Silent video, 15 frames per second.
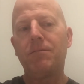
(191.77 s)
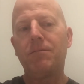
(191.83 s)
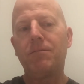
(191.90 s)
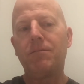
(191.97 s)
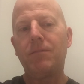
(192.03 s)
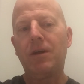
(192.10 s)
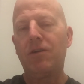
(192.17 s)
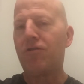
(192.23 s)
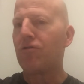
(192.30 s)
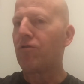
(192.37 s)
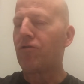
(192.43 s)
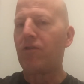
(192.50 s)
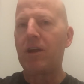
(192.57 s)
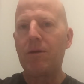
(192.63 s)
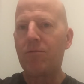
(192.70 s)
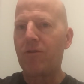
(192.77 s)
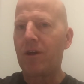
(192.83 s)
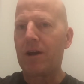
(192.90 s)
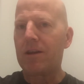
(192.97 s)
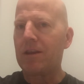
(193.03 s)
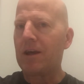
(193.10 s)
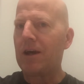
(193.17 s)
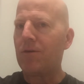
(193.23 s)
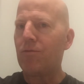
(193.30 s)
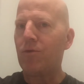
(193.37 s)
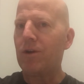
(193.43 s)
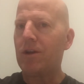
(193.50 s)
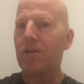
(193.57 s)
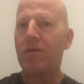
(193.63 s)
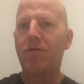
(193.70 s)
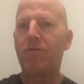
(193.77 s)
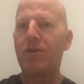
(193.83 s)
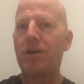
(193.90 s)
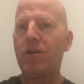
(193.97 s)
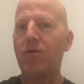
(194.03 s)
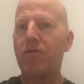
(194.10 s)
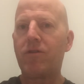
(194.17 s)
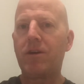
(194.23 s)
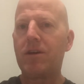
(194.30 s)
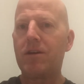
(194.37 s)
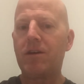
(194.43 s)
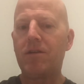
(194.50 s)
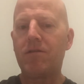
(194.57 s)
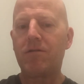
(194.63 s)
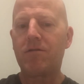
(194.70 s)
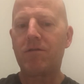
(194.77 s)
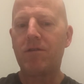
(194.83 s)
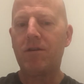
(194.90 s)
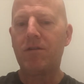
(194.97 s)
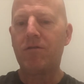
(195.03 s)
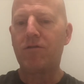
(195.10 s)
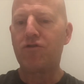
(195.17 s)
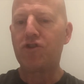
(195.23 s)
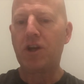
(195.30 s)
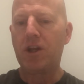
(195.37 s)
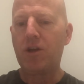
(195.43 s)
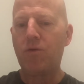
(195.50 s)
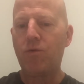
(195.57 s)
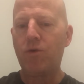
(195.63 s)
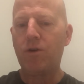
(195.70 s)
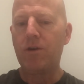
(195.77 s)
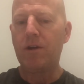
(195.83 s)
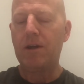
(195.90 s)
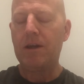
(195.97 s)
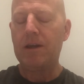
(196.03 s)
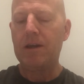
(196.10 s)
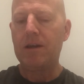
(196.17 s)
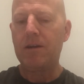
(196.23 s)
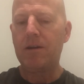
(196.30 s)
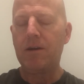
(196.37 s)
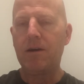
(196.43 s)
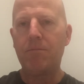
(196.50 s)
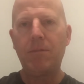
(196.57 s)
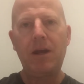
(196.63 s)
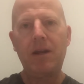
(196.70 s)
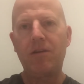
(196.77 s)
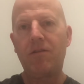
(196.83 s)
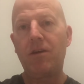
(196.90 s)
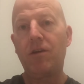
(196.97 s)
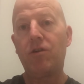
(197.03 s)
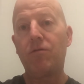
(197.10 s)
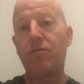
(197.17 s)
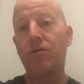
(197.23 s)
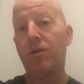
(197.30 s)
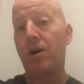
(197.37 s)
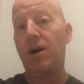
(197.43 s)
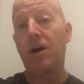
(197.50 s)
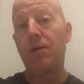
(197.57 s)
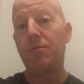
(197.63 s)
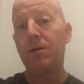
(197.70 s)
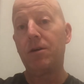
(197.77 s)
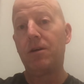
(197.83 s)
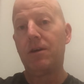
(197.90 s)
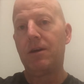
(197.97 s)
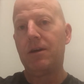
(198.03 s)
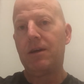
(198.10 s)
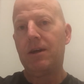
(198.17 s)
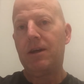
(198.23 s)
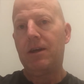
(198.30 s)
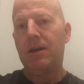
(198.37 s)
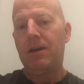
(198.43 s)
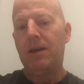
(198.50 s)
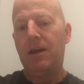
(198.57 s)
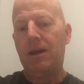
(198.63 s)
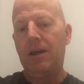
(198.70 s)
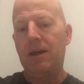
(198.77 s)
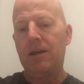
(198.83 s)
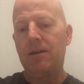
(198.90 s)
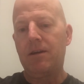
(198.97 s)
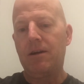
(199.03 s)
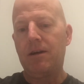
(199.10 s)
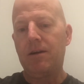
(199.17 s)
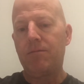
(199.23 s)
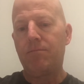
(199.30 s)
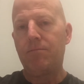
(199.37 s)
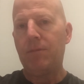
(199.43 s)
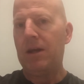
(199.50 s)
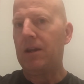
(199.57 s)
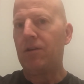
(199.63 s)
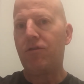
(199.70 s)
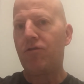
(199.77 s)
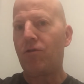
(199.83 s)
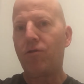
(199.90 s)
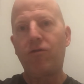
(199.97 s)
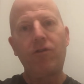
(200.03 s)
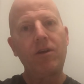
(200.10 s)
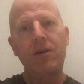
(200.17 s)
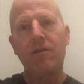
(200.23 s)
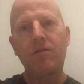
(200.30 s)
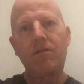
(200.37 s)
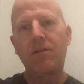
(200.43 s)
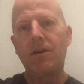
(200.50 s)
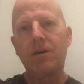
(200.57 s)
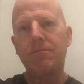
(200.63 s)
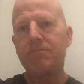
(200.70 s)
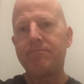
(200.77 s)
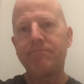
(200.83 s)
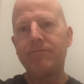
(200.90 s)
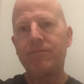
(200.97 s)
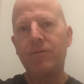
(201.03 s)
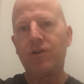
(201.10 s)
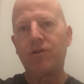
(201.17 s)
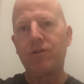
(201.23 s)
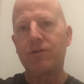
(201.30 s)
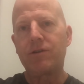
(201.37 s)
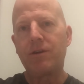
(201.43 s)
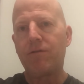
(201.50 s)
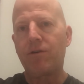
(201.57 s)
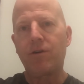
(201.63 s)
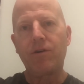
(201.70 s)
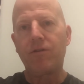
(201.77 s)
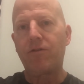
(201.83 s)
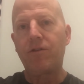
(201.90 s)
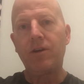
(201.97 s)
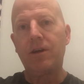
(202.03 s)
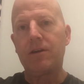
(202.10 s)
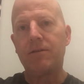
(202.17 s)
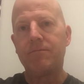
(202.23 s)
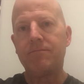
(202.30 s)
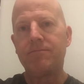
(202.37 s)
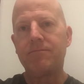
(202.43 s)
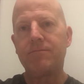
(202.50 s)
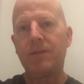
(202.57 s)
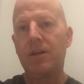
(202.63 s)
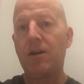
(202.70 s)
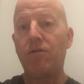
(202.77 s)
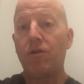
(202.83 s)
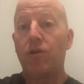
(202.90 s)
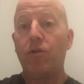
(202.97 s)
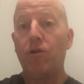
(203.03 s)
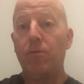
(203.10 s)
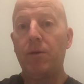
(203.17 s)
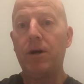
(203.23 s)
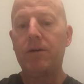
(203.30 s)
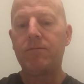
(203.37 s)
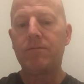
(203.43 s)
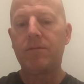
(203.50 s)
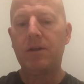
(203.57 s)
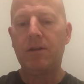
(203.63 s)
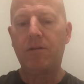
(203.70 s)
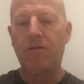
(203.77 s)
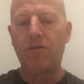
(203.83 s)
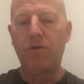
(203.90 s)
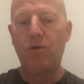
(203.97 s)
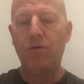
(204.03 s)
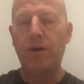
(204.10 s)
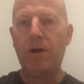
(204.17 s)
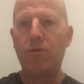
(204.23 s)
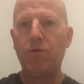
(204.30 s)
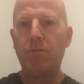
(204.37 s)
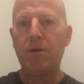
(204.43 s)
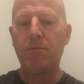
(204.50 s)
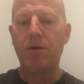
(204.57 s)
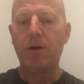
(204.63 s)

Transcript: he sure seems like that when he does videos, that he's genuine, and man, is he good for the hobby. And man, he shows things that you're just never going to see and never learn about. And so that would be